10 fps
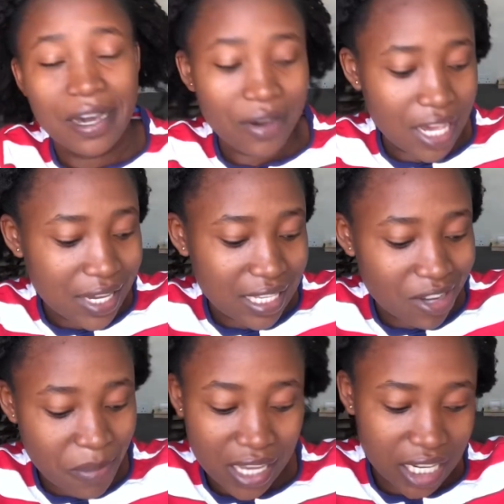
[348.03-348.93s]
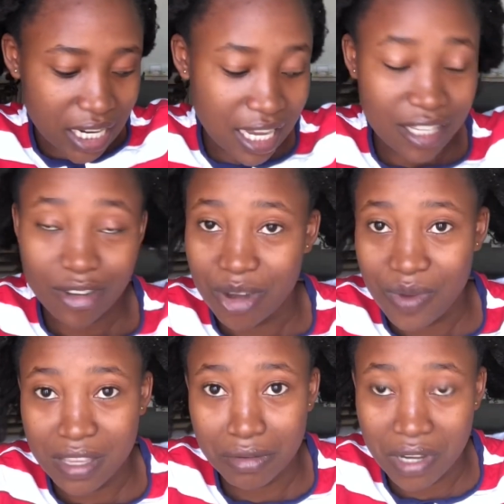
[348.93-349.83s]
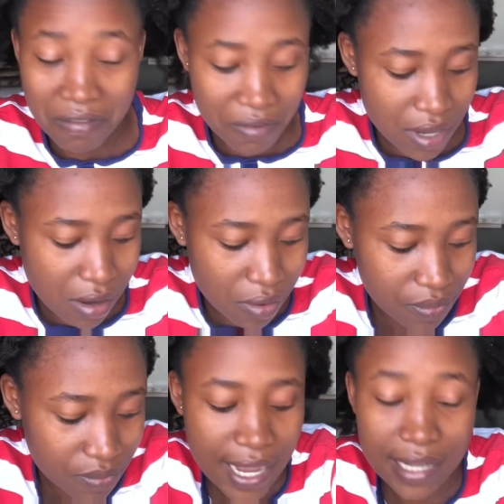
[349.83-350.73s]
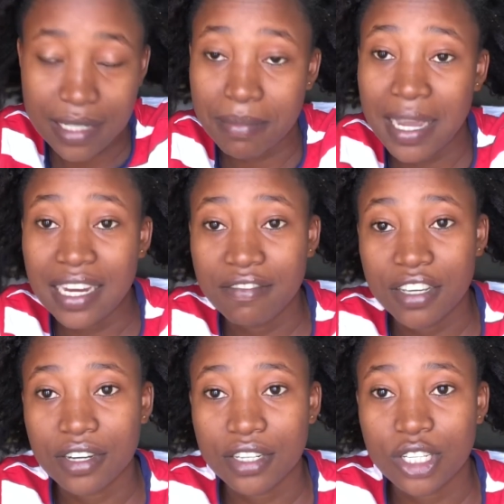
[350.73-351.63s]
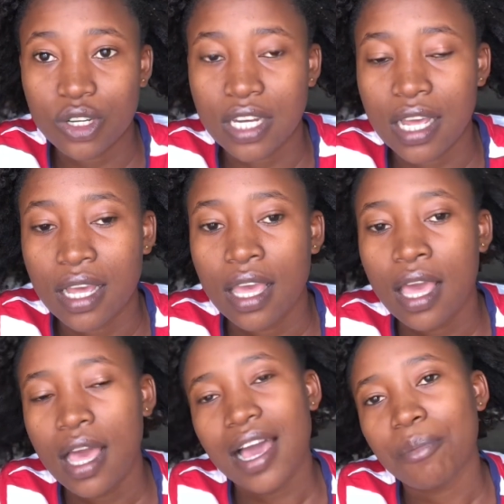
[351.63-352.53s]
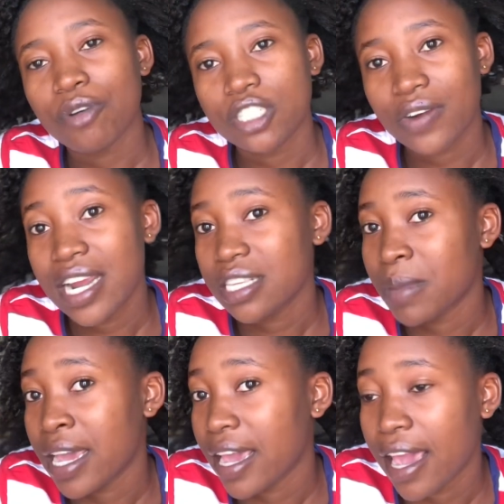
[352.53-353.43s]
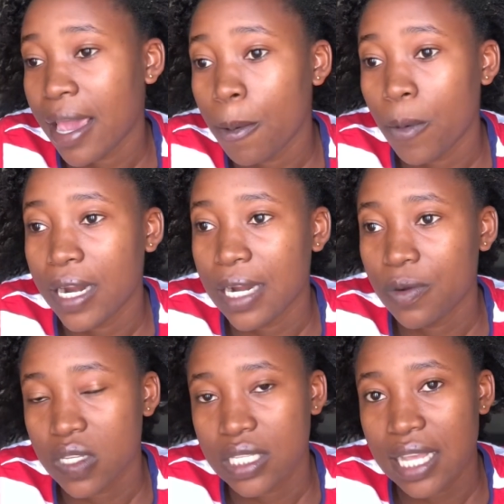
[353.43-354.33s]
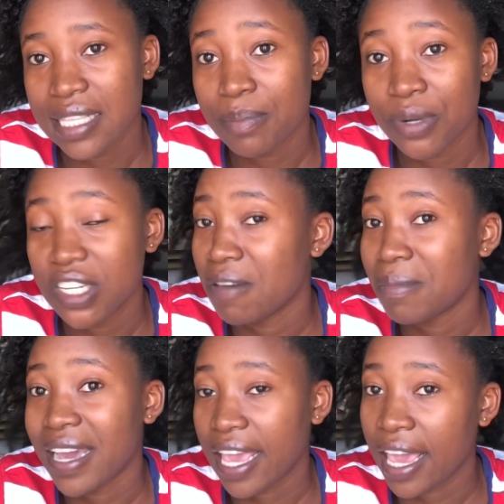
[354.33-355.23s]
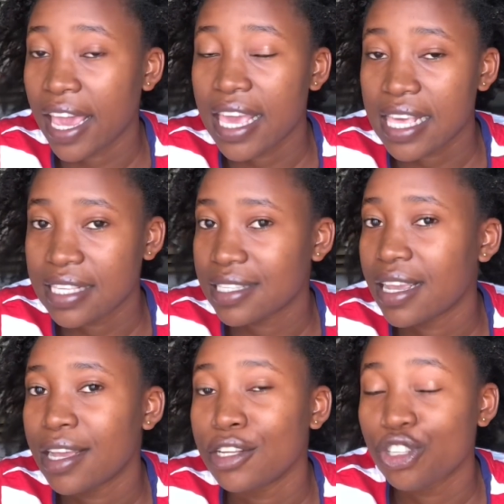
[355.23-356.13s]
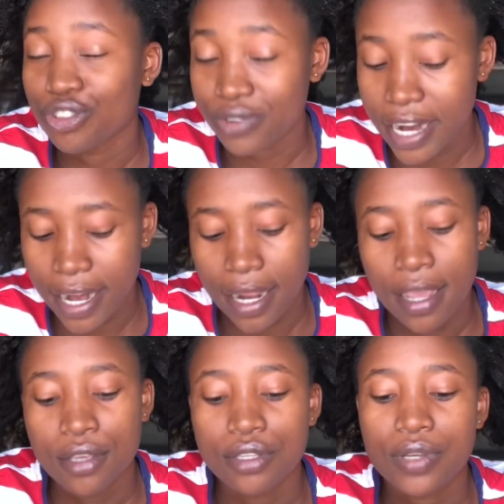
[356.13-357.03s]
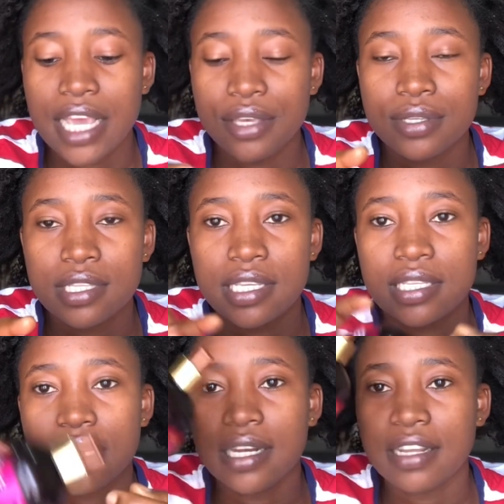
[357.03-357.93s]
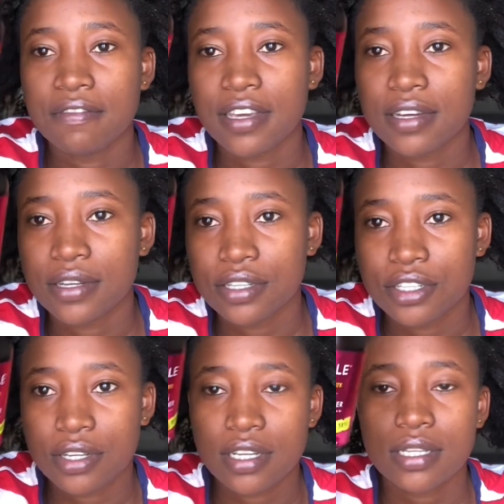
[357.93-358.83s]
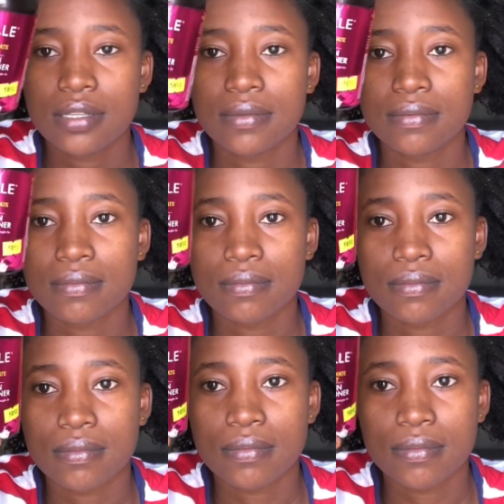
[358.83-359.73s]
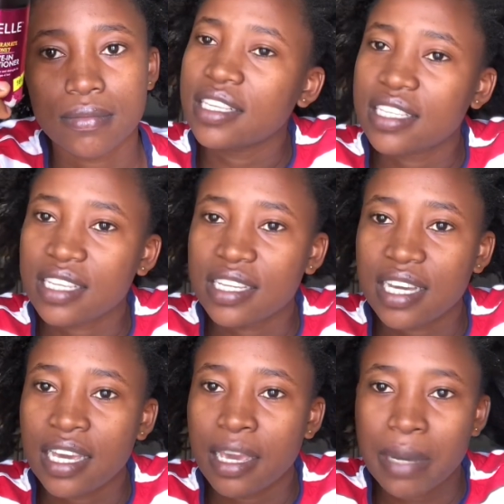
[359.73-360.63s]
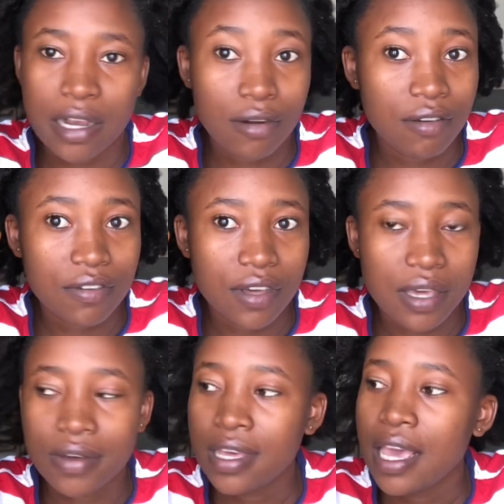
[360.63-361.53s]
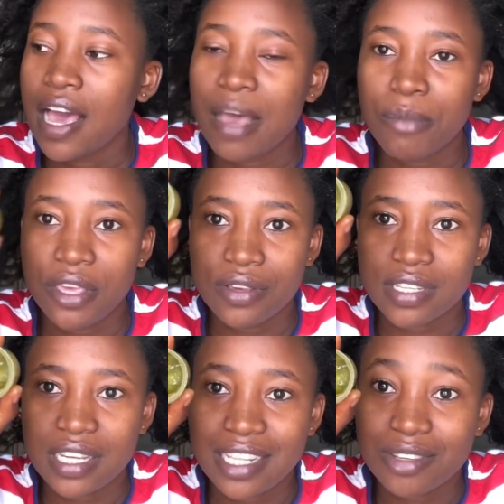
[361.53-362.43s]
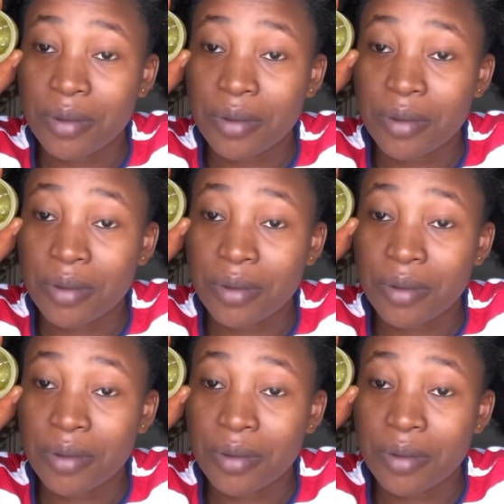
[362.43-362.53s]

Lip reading: my oil you see on my channel is always olive oil. And my leave-in conditioner, I moisturize my hair when I notice that the body of my hair is dry. So I use this leave-in conditioner. This is Indian hemp and clove oil. I've been using it